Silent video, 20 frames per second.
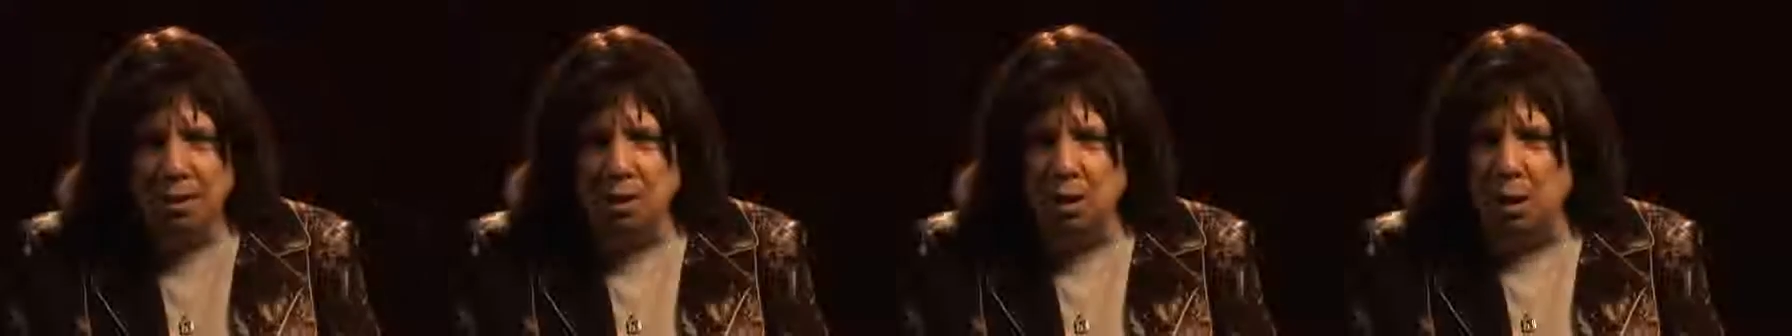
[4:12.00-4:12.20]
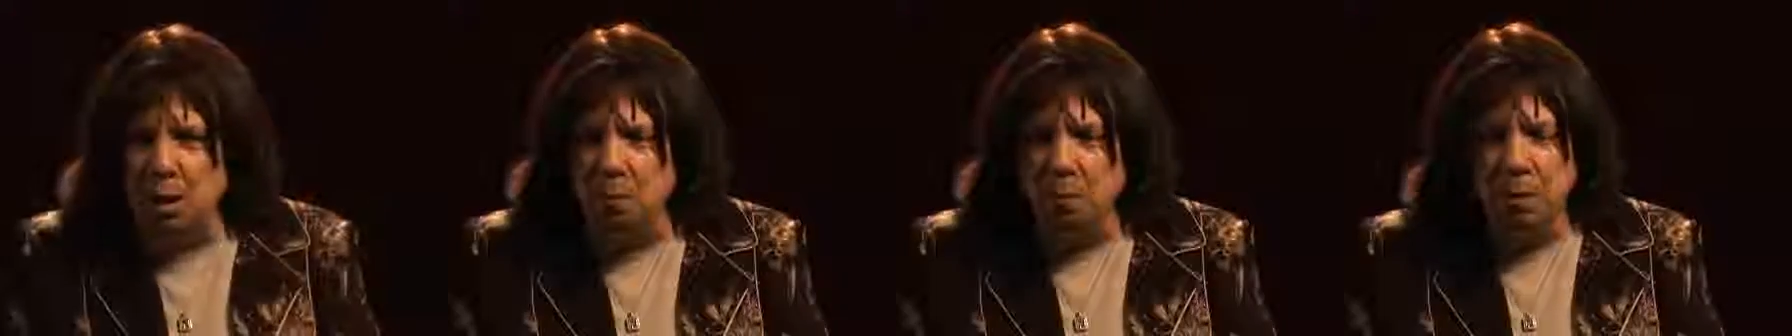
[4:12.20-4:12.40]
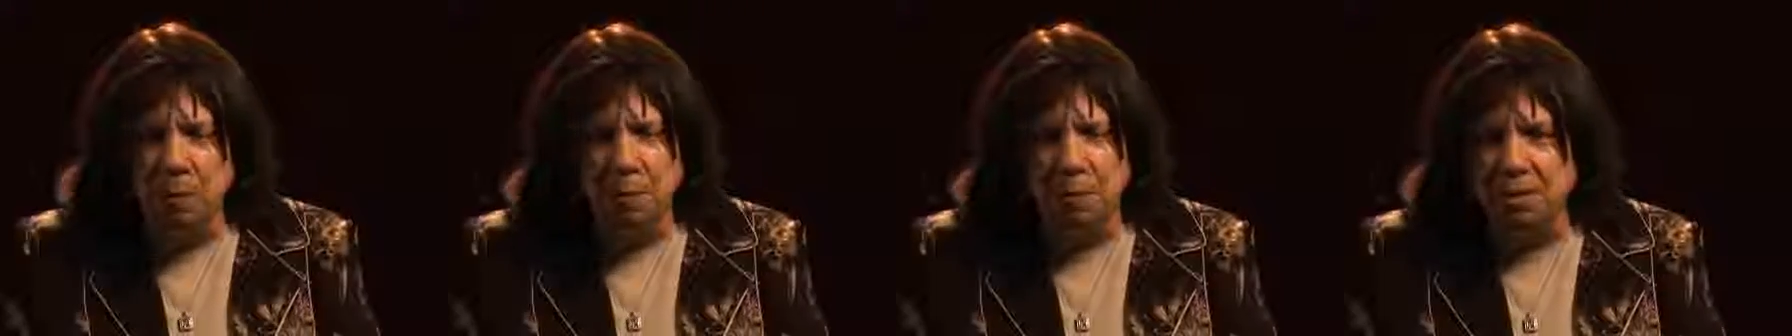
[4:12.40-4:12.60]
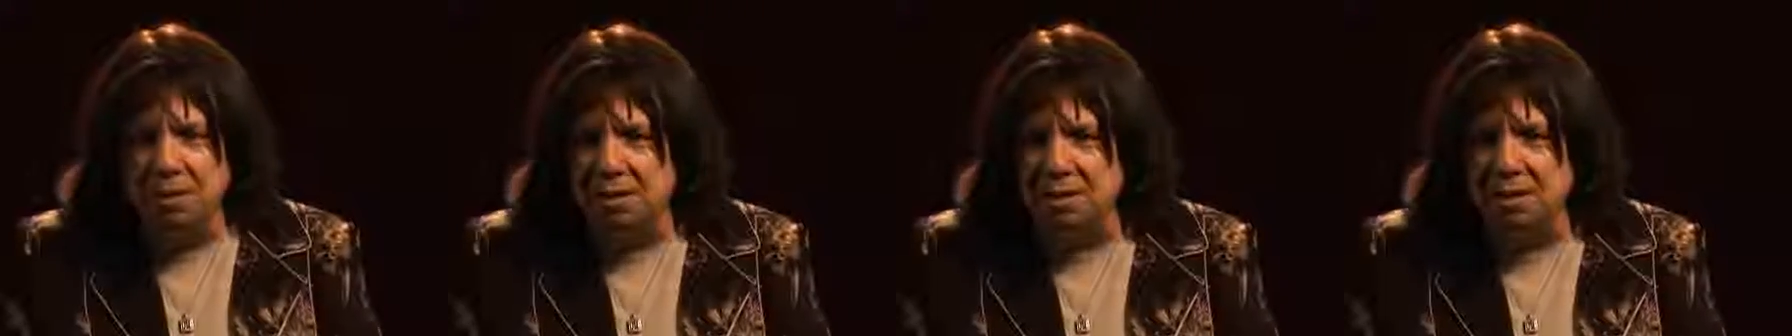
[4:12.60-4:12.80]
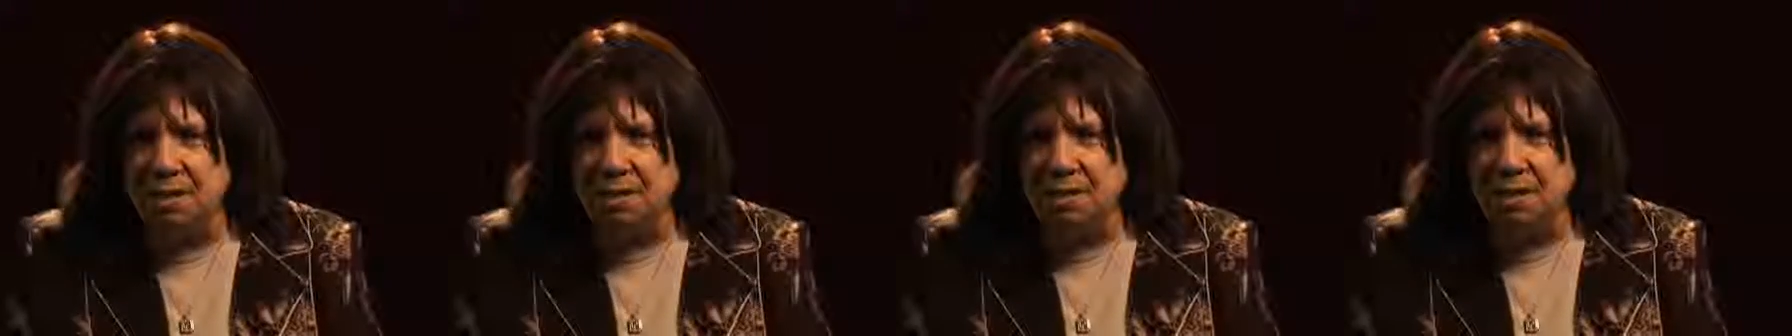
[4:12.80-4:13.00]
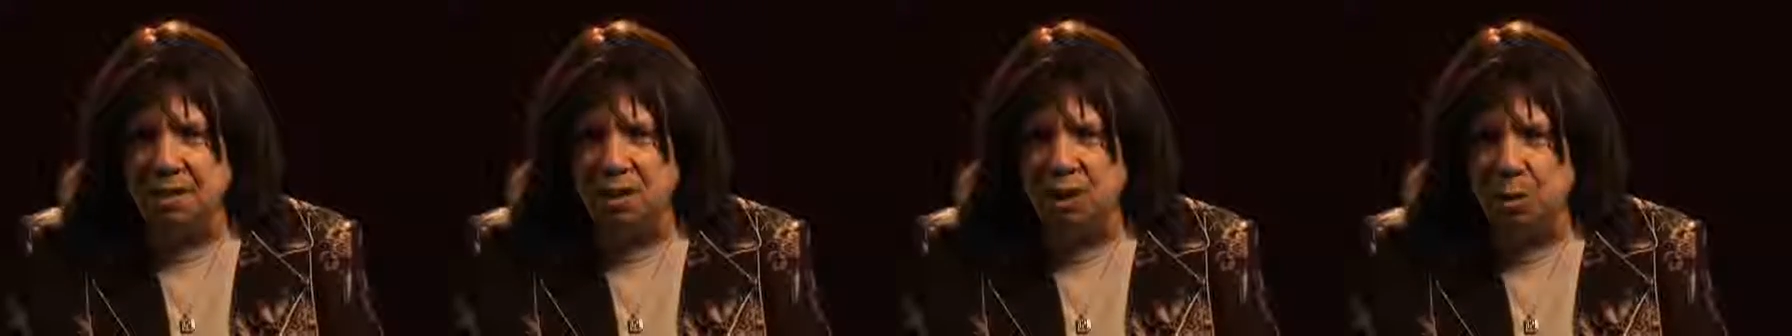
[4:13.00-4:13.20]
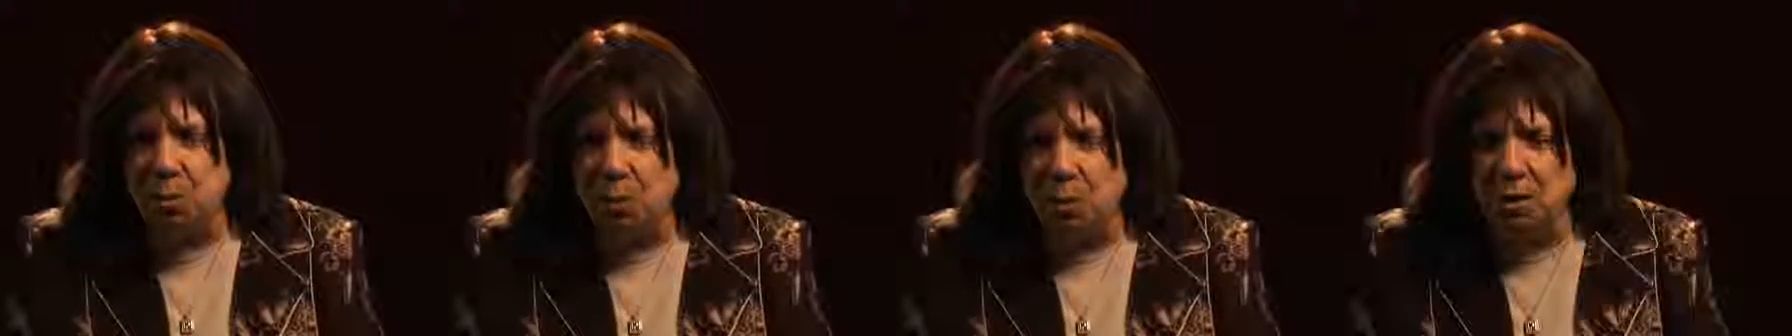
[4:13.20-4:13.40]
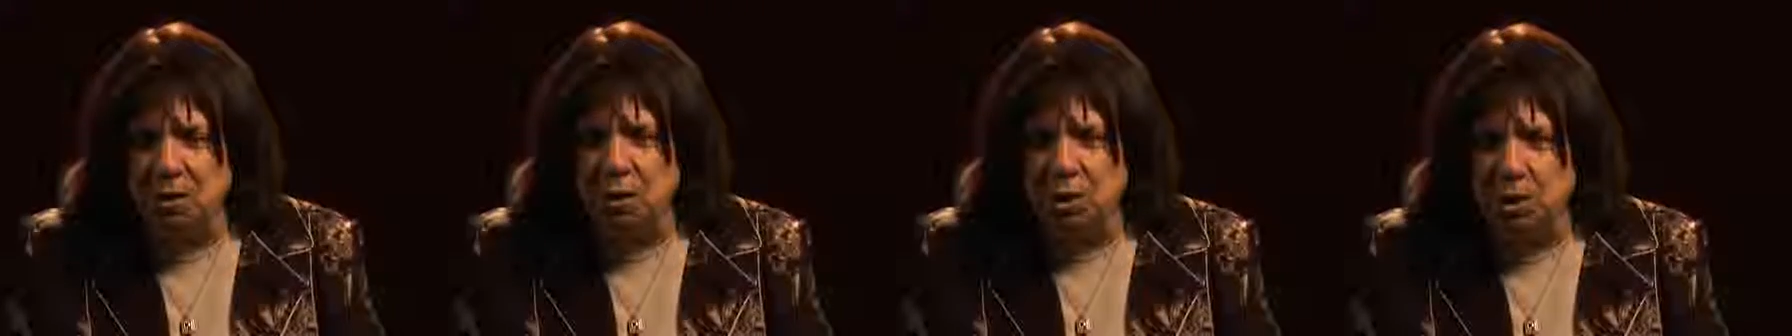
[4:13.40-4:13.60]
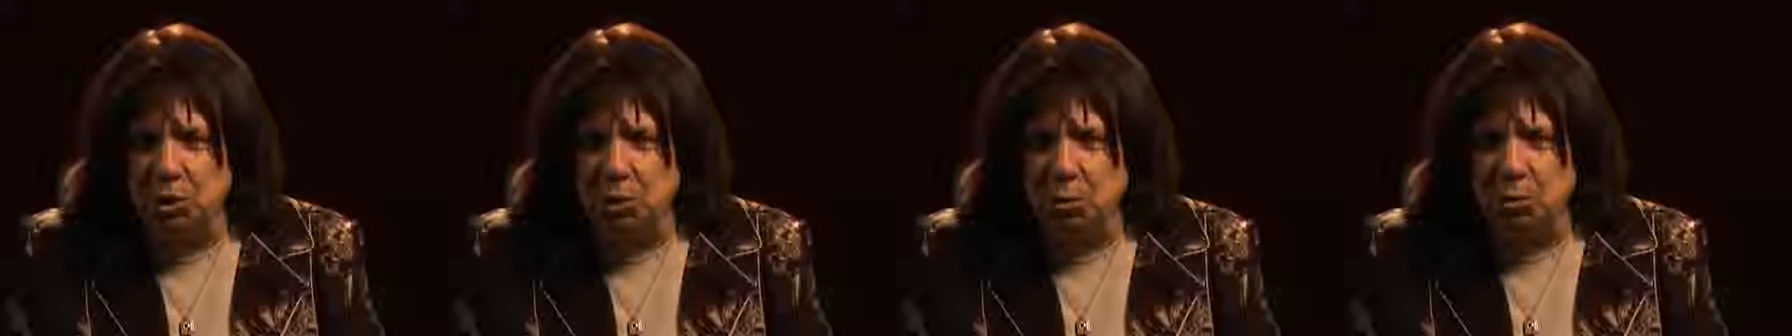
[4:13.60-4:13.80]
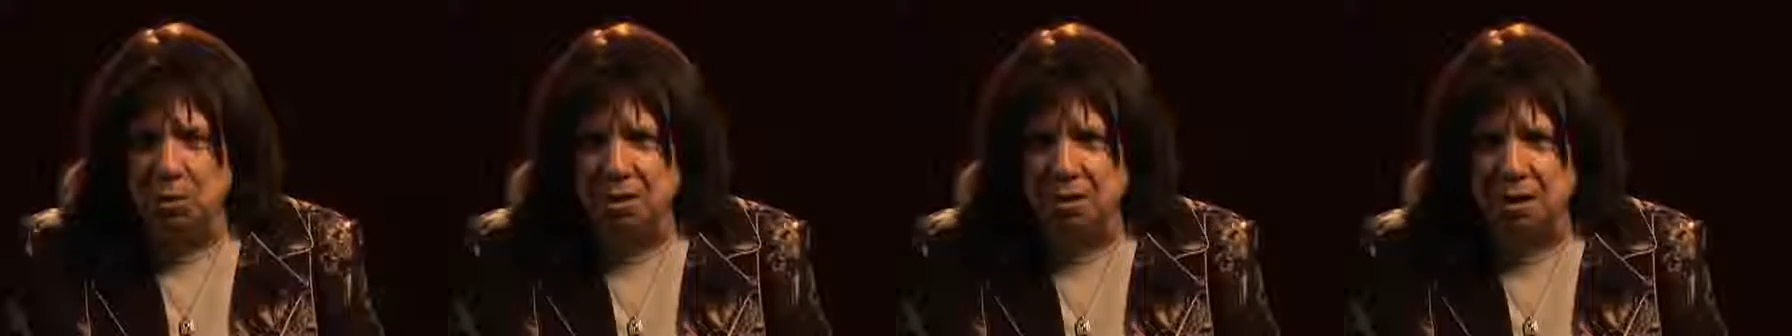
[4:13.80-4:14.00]
Naomi persisted. She wasn't
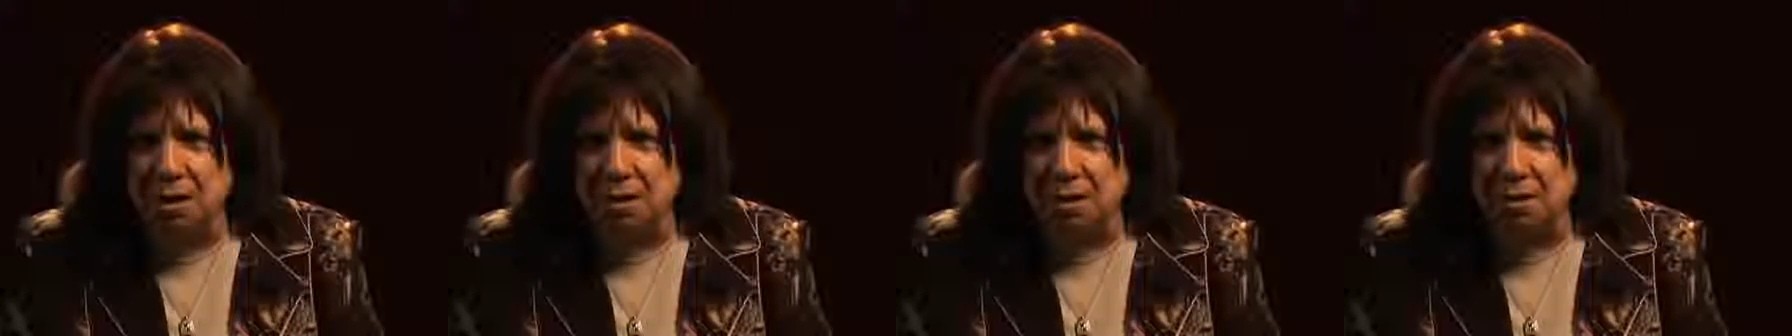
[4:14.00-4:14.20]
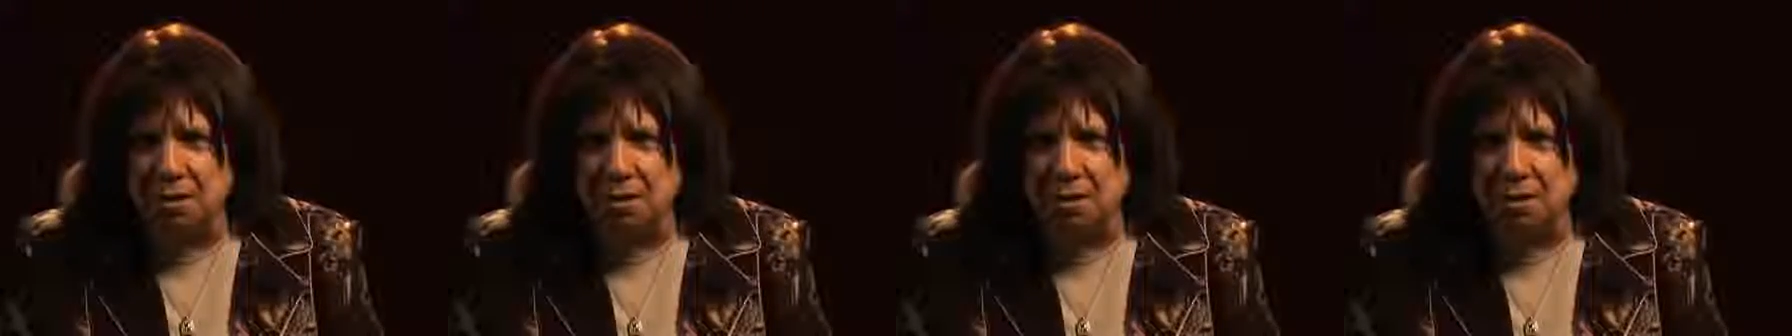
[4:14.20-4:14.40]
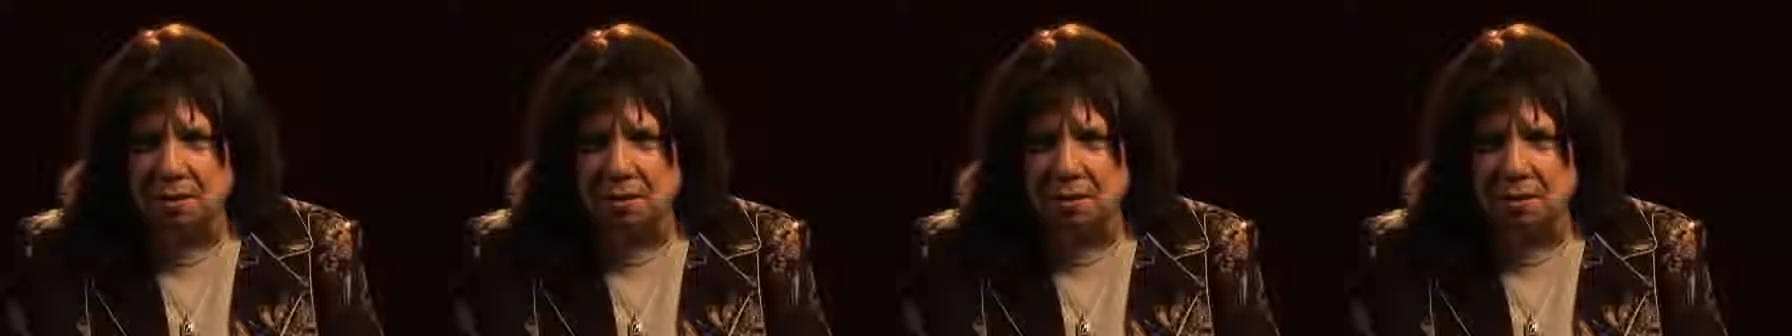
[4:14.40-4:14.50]
sure yet.